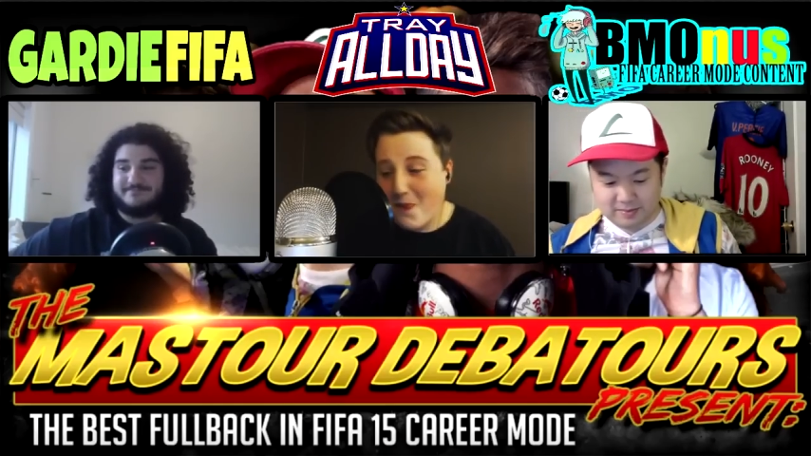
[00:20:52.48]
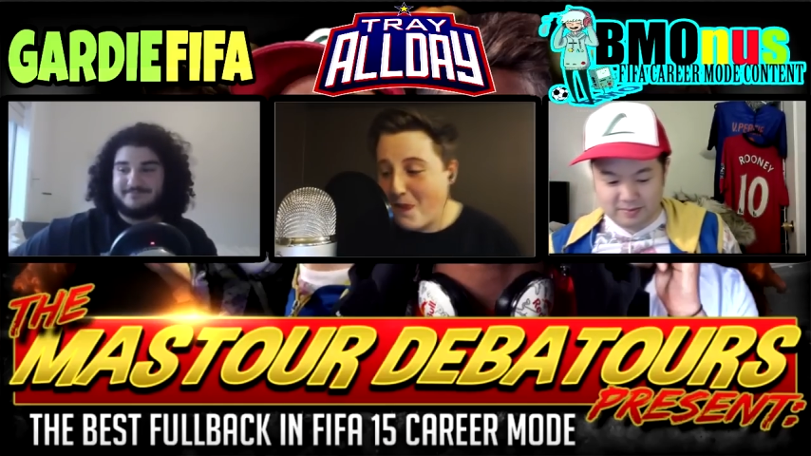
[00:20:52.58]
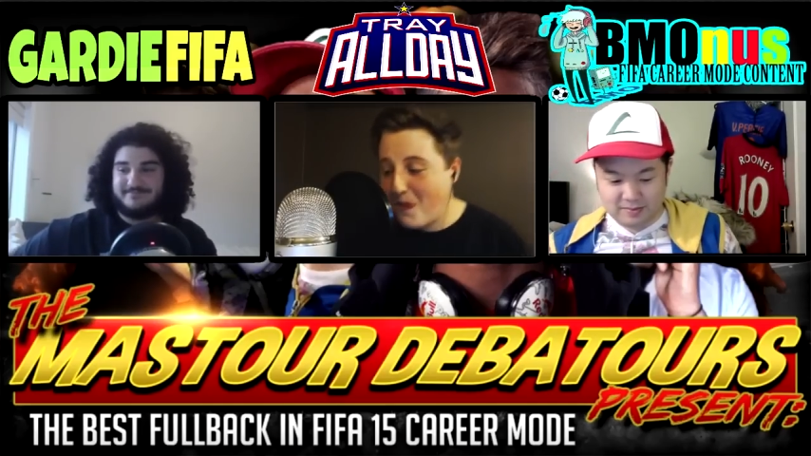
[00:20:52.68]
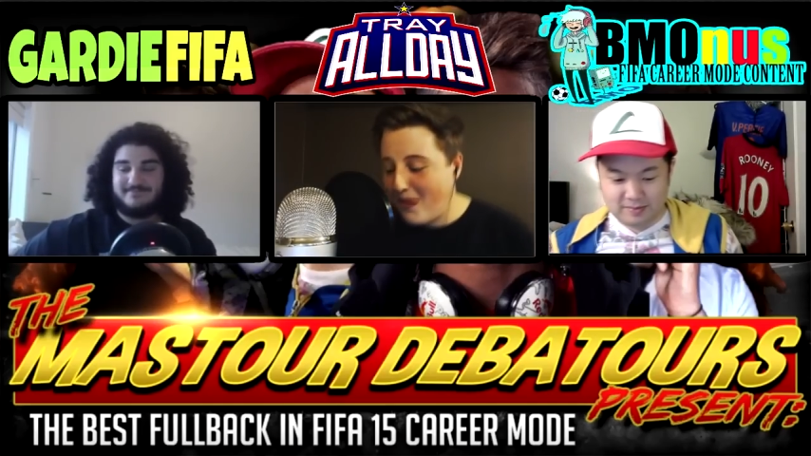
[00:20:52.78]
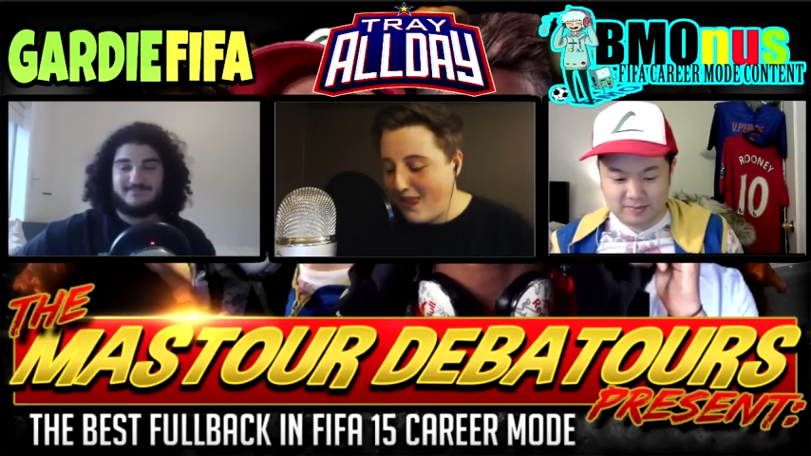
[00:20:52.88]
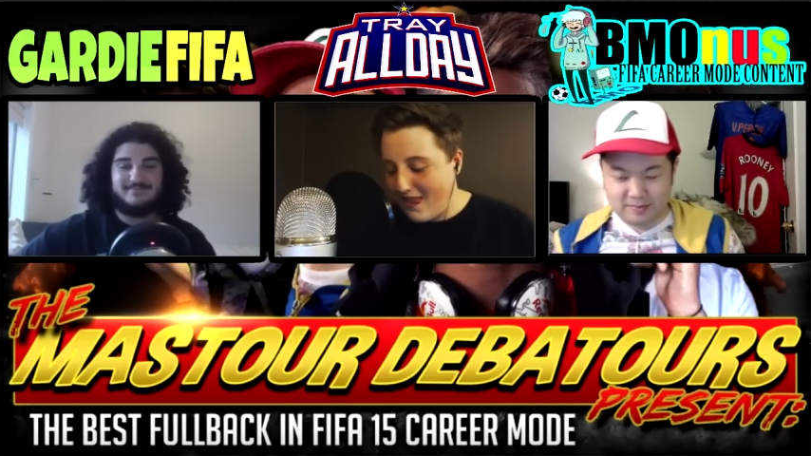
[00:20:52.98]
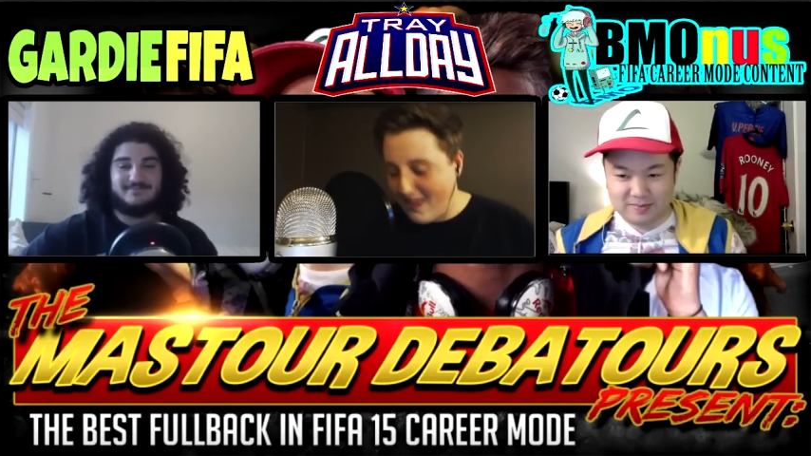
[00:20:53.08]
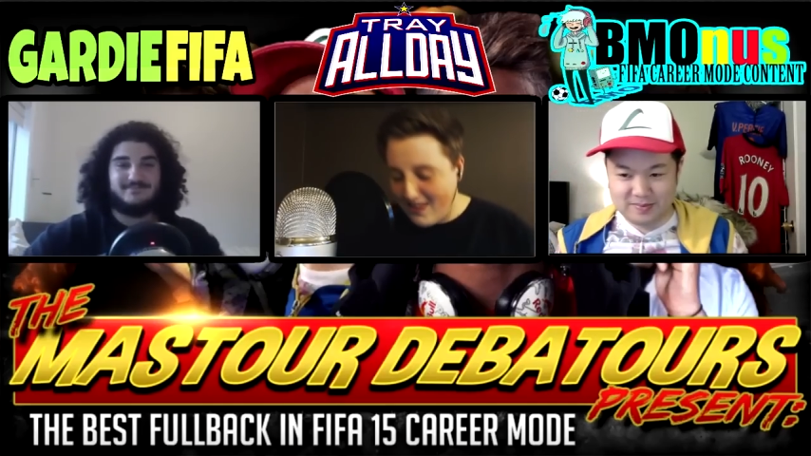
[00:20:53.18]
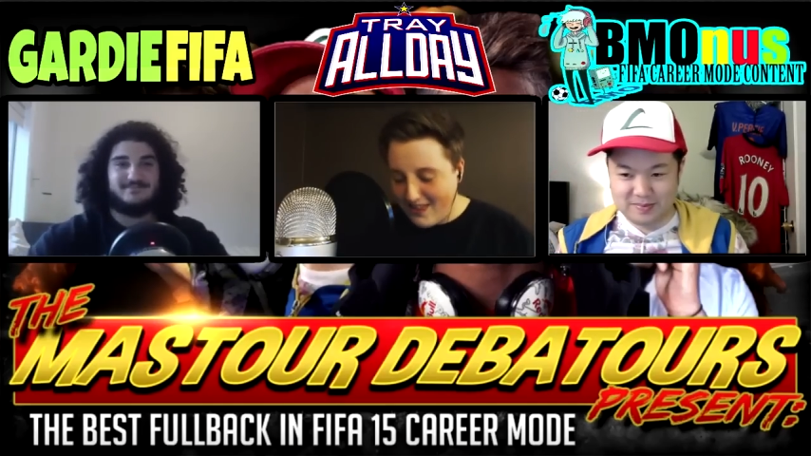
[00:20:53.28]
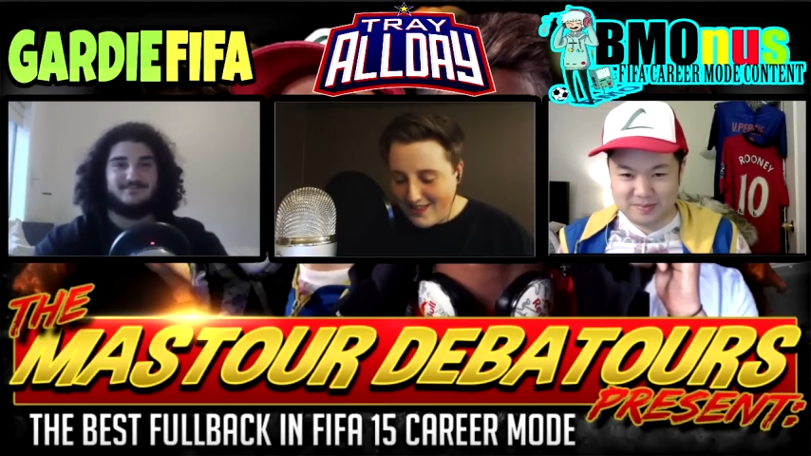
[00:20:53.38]

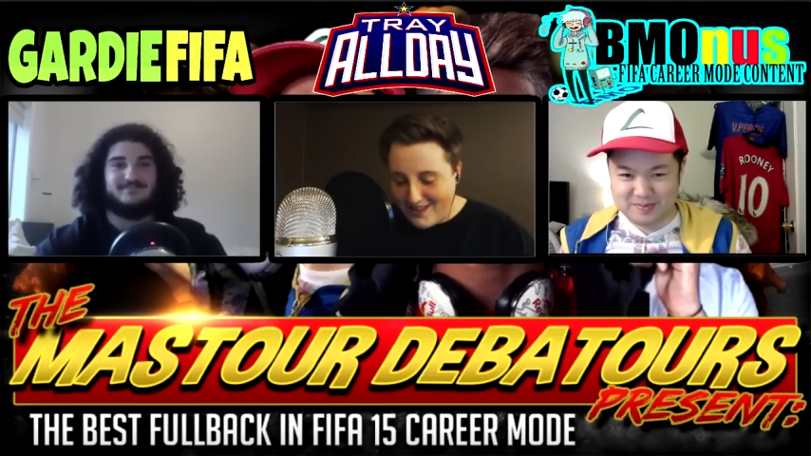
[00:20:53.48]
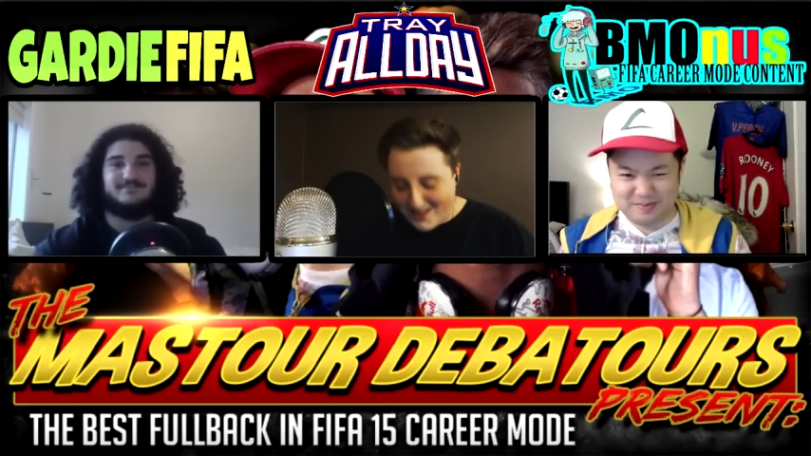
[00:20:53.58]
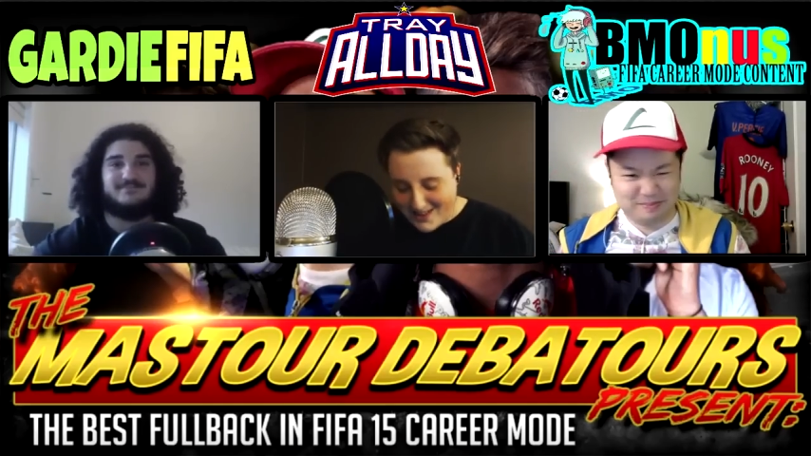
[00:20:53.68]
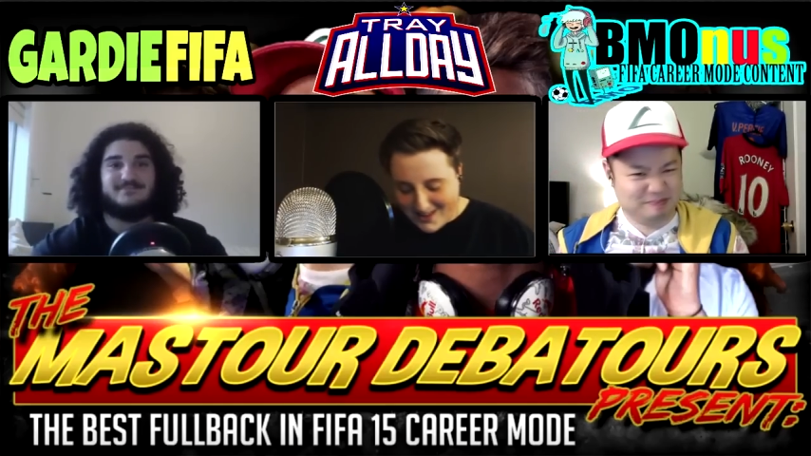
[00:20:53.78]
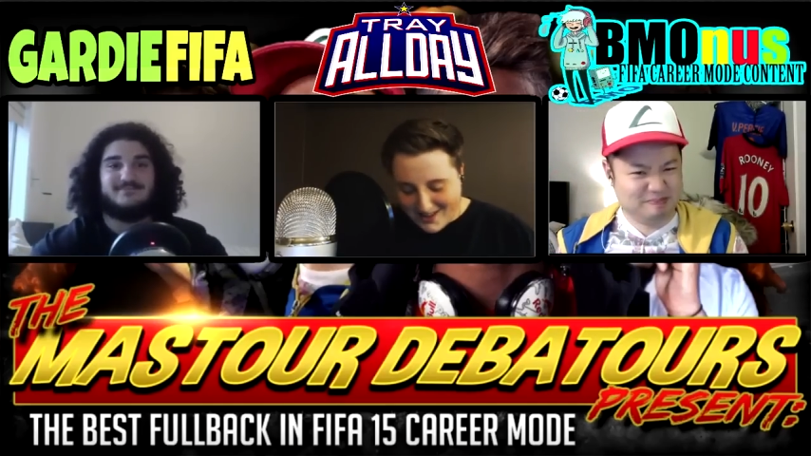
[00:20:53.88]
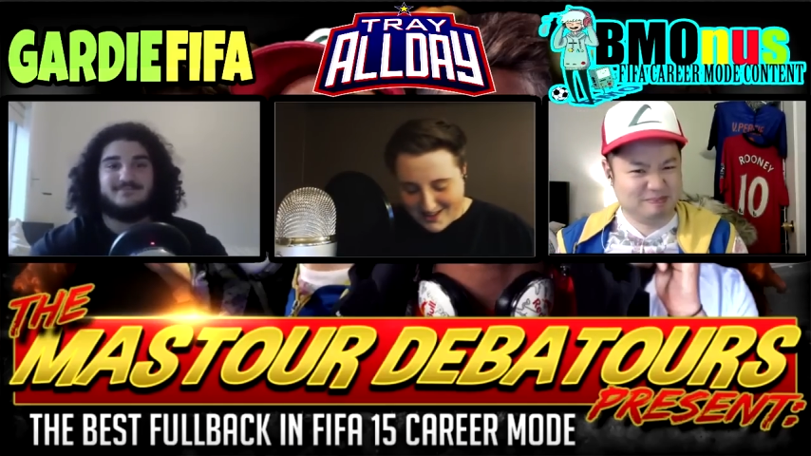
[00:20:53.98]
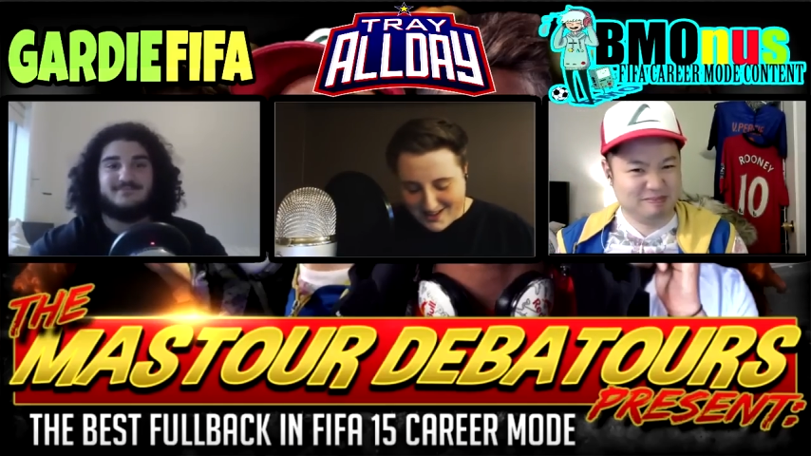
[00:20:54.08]
[no speech]